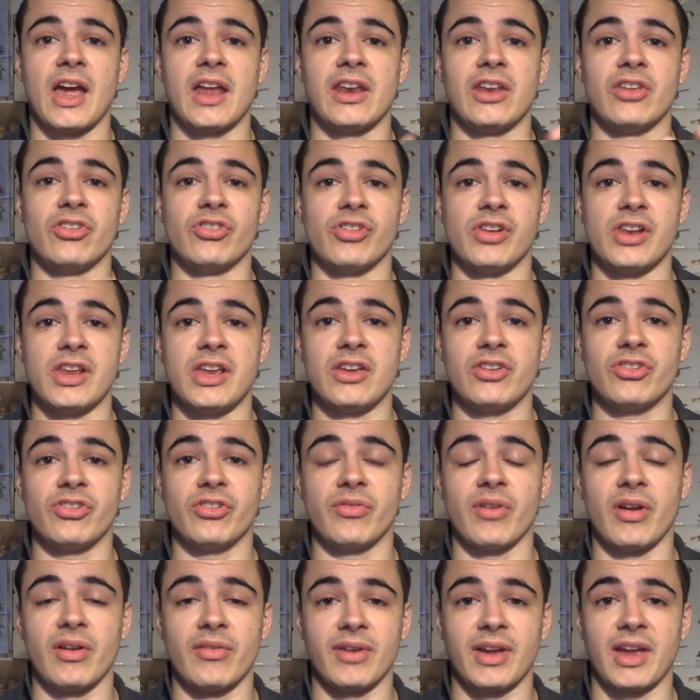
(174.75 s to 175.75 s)
and there's leaks
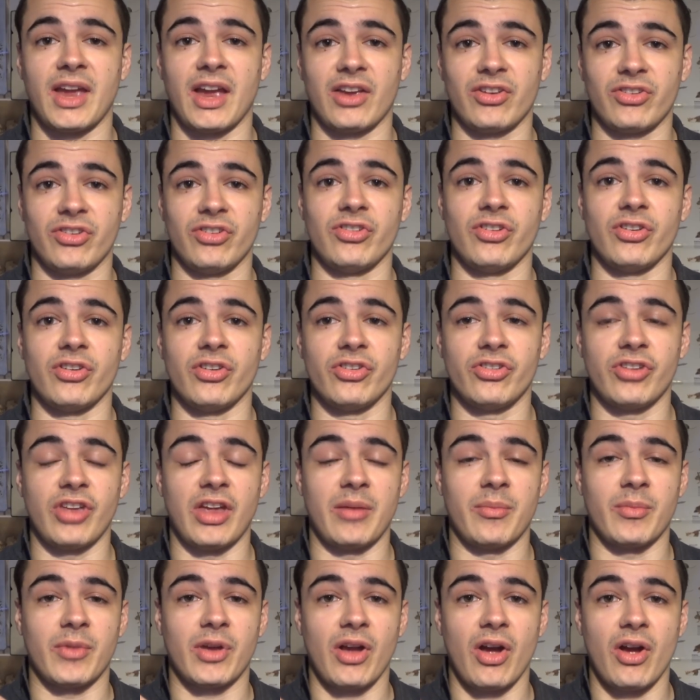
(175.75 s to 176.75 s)
of other gases at the
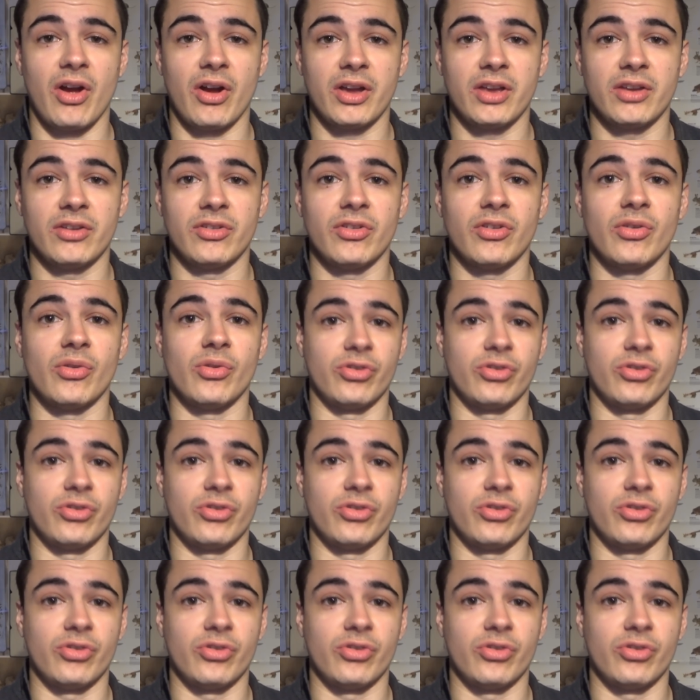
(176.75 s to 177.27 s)
same kind,